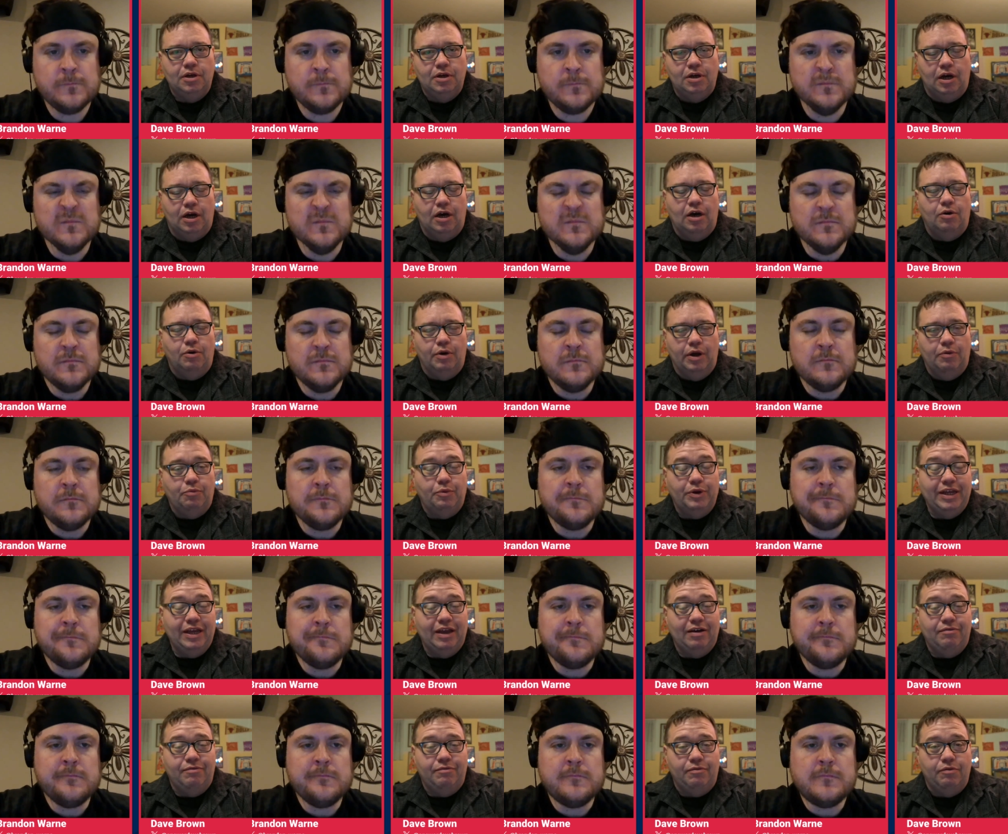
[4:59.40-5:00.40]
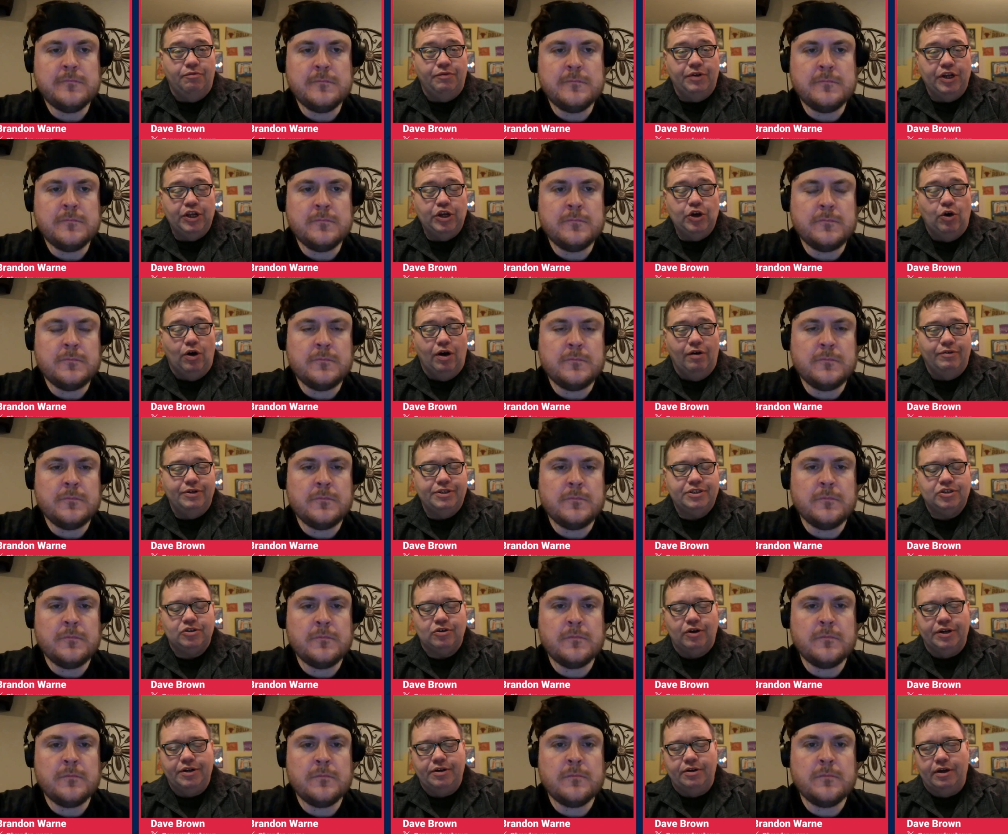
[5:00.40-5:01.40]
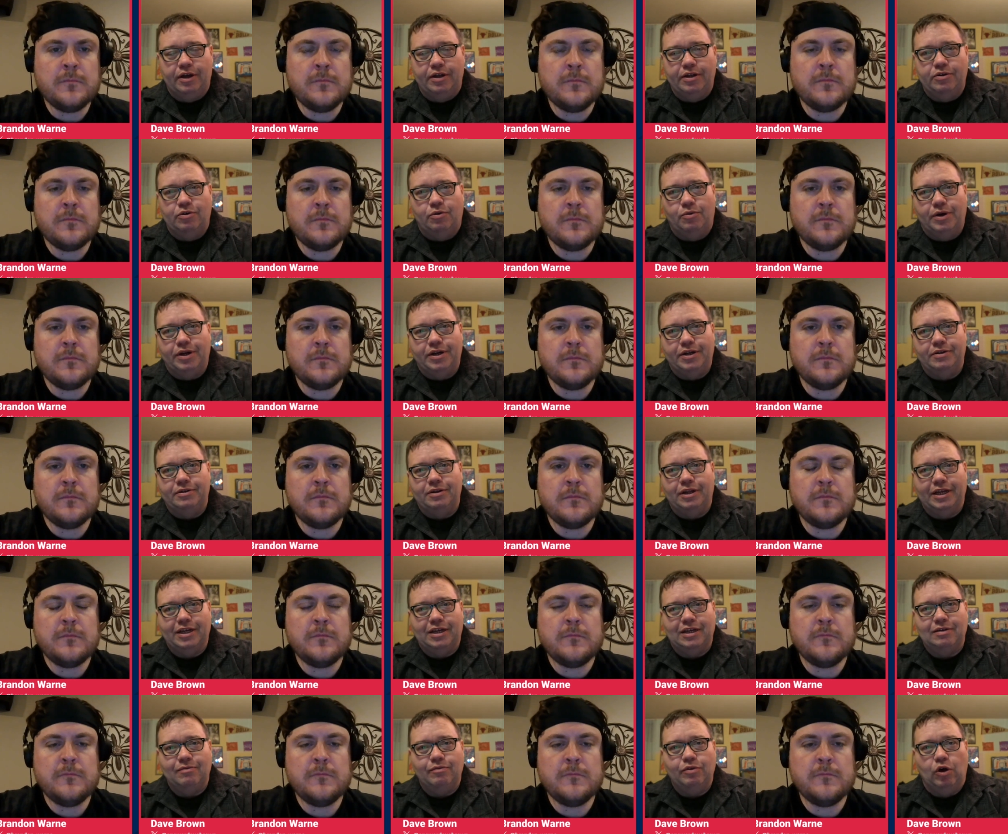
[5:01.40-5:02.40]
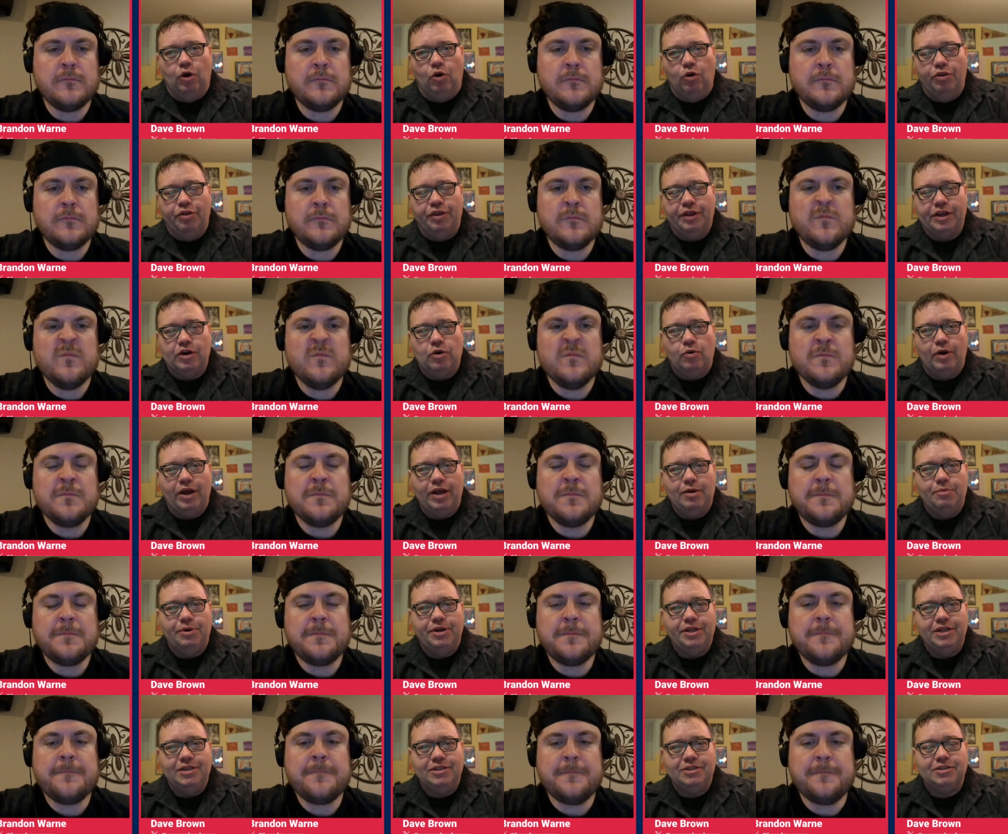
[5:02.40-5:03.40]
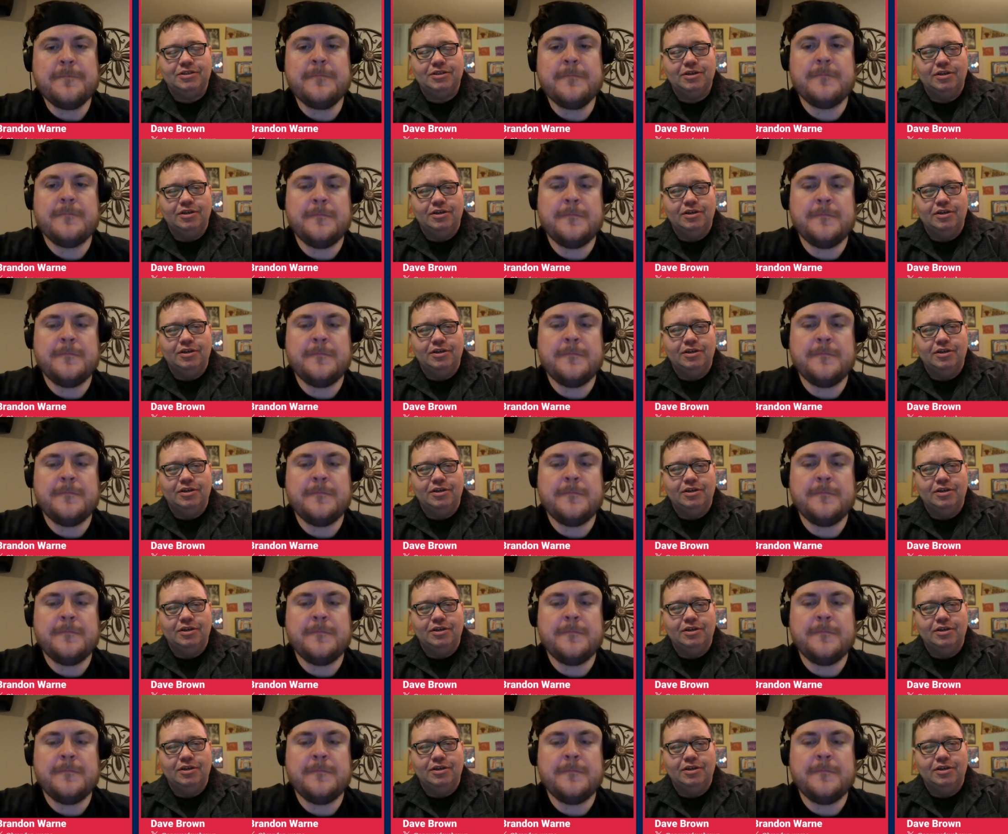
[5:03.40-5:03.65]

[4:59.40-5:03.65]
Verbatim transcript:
Speaker 1: uh, and we have video of it, so I, I don't want to like give the whole thing away. But he's